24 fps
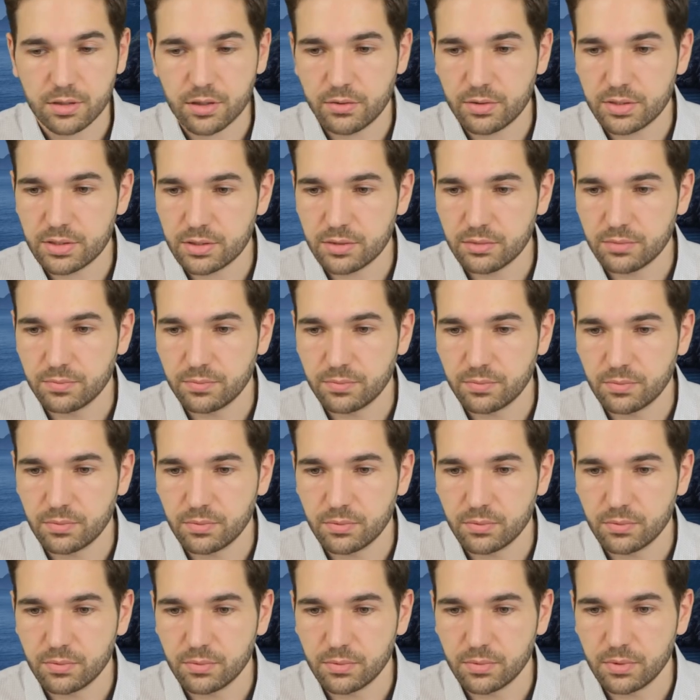to go into
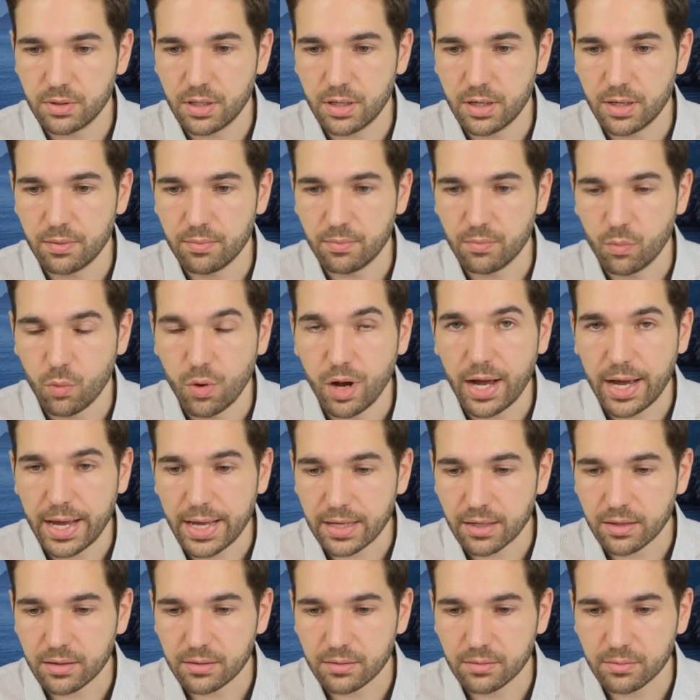um,
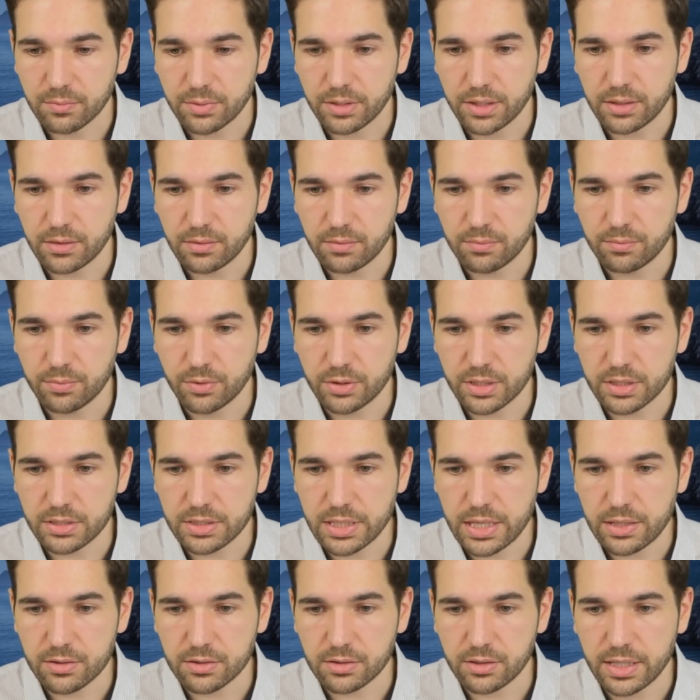why, but Bernie
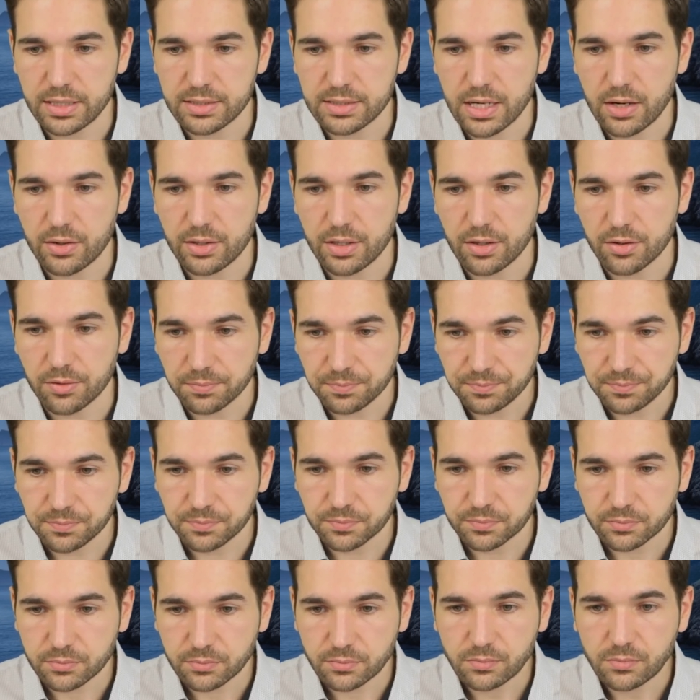Sanders lays out here
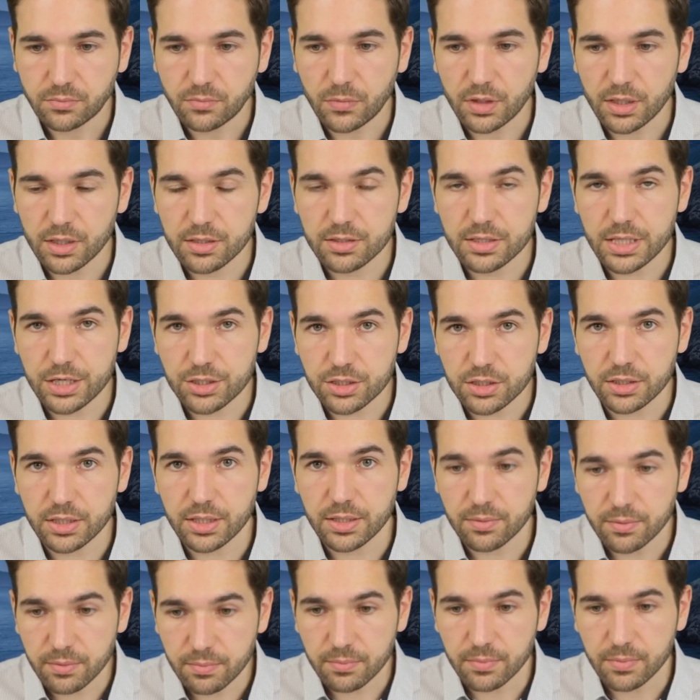
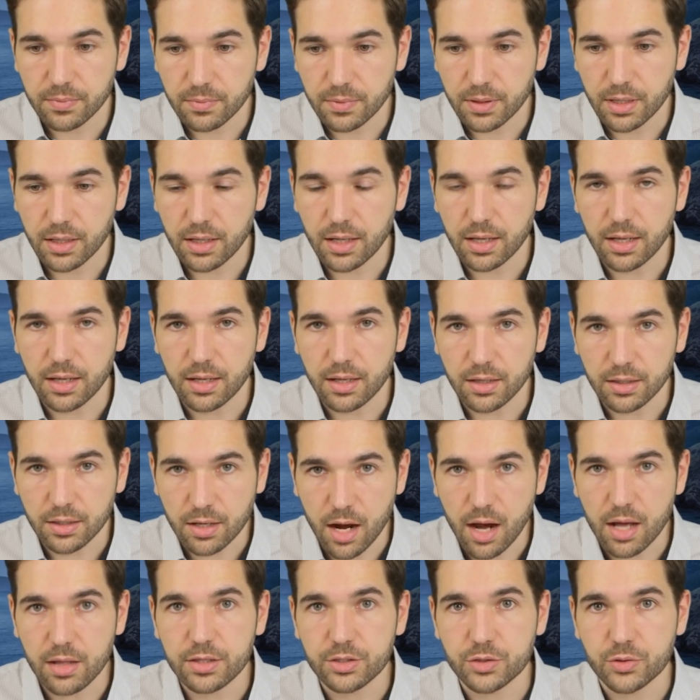essentially
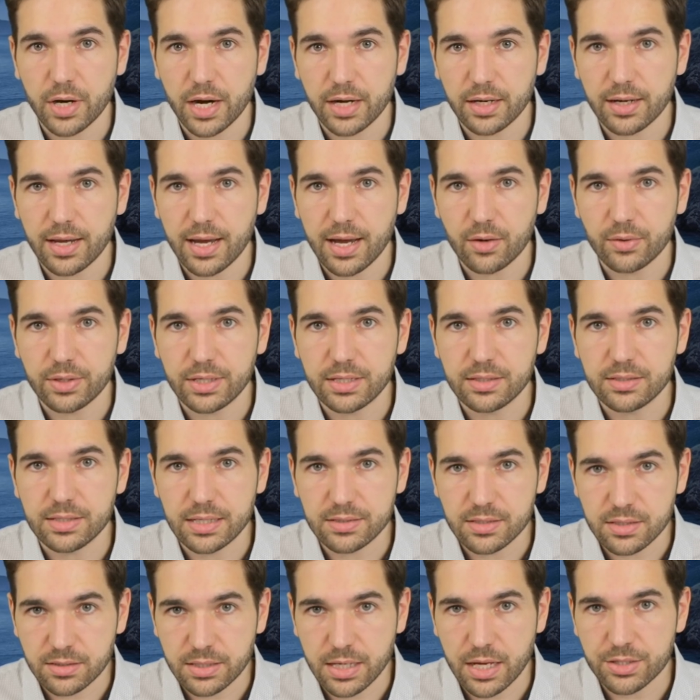college right now is
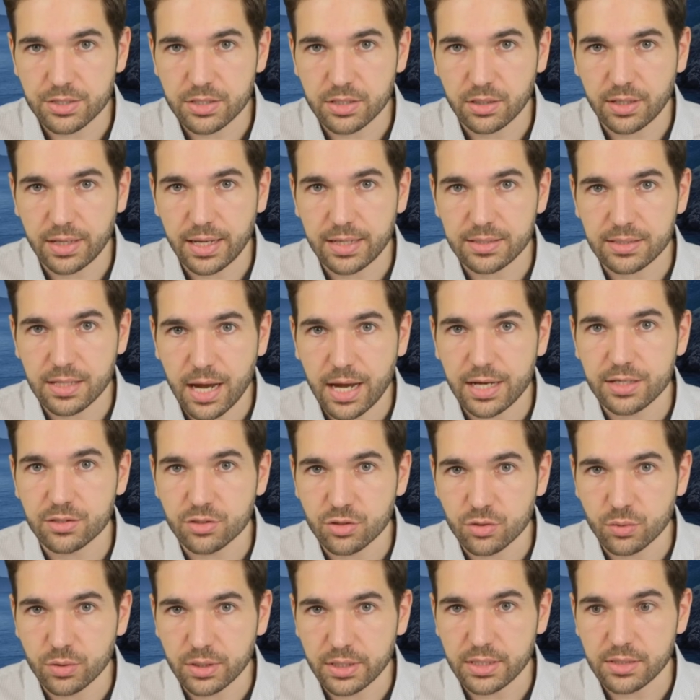as essential as high
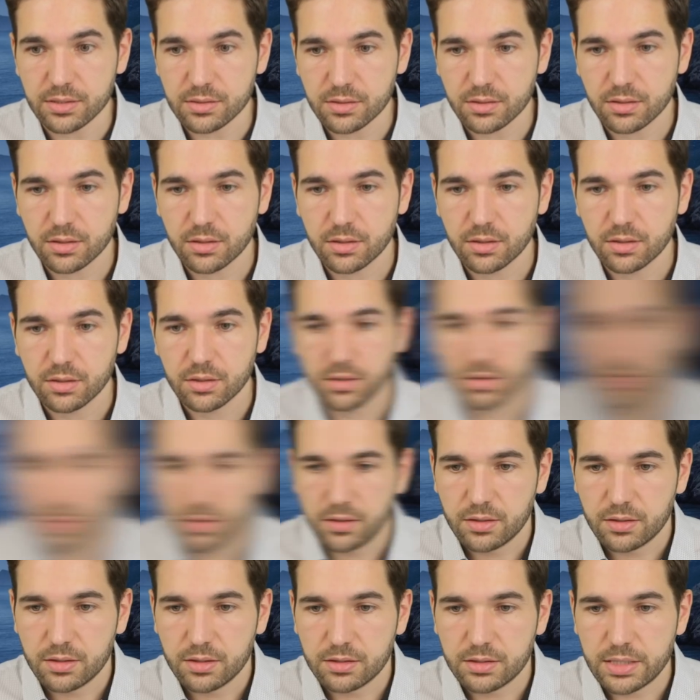school is.
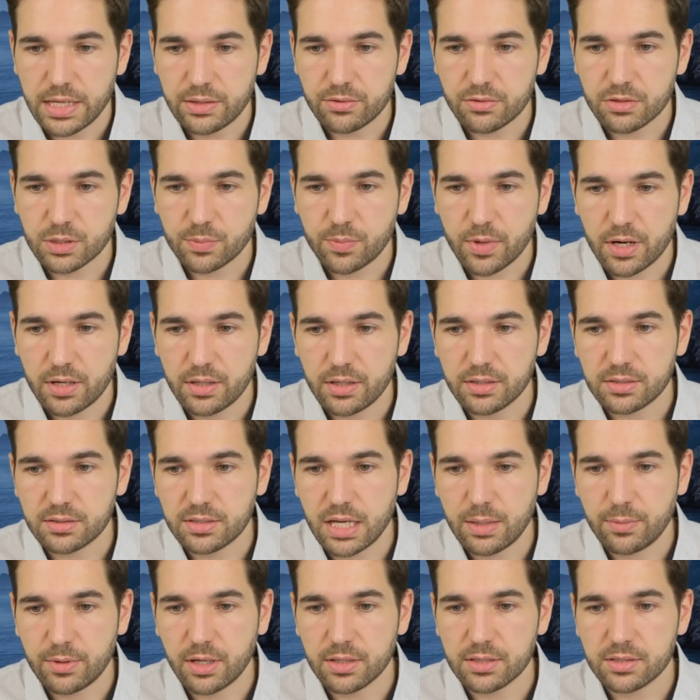Sanders responded in a
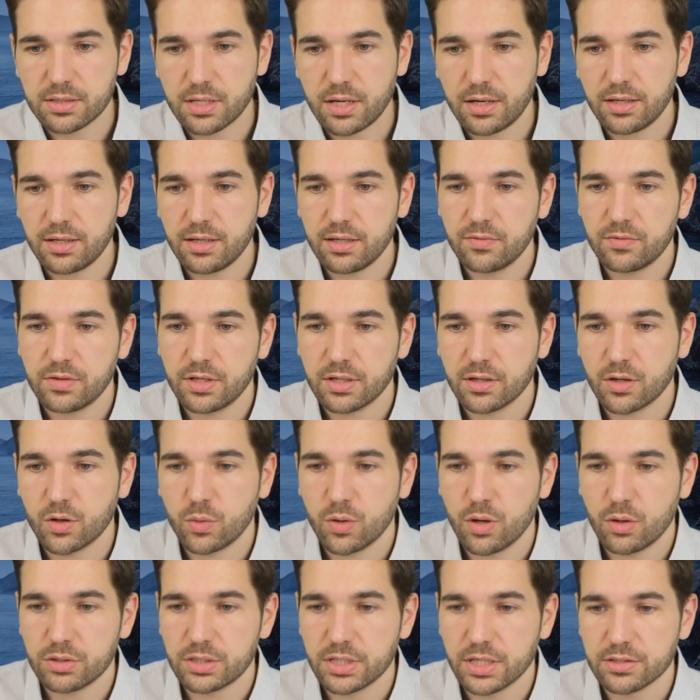statement on Sunday evening,
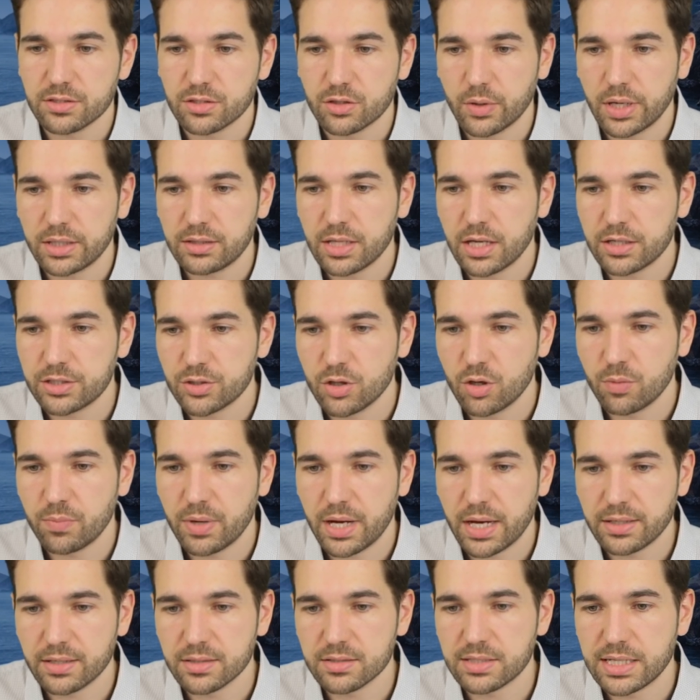quote, It's great that Joe
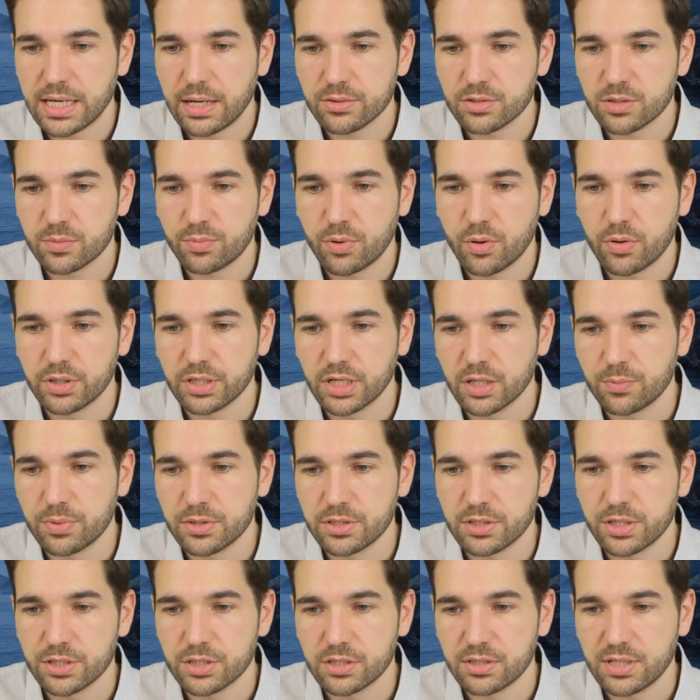Biden is now supporting a
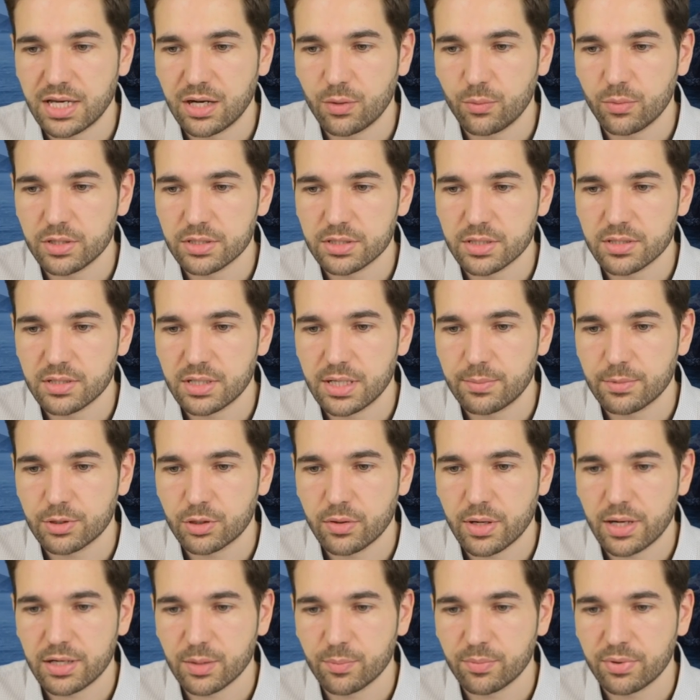position that was in the
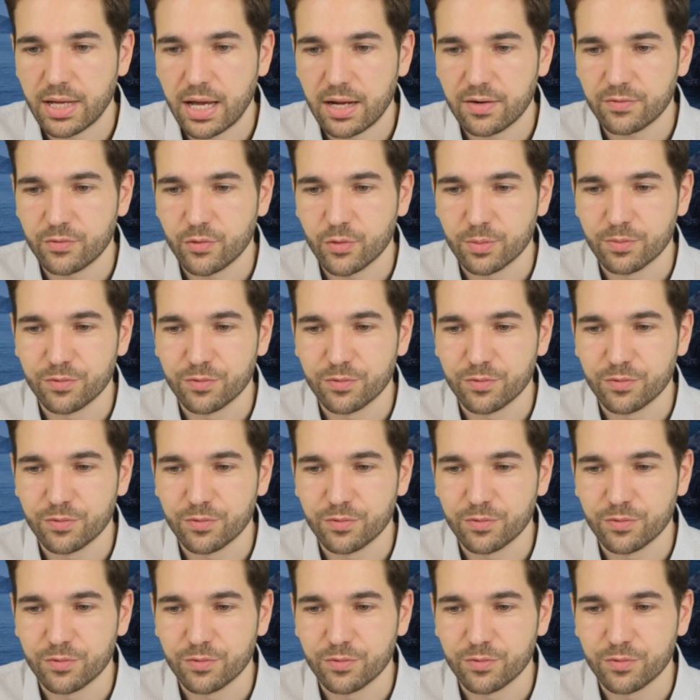Democratic platform